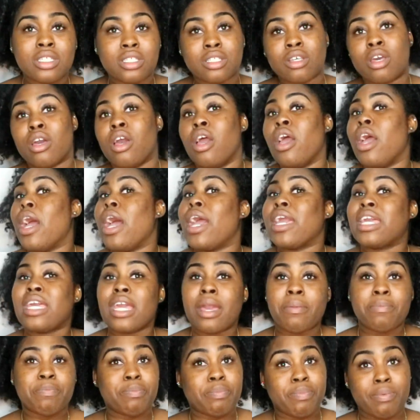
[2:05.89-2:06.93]
So I
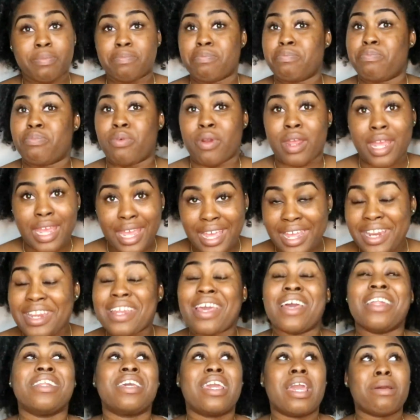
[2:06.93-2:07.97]
kept praying
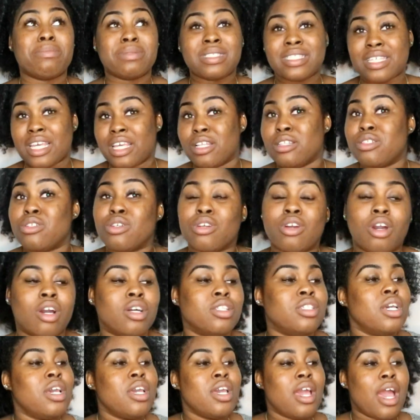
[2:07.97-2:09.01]
and kept saying to God,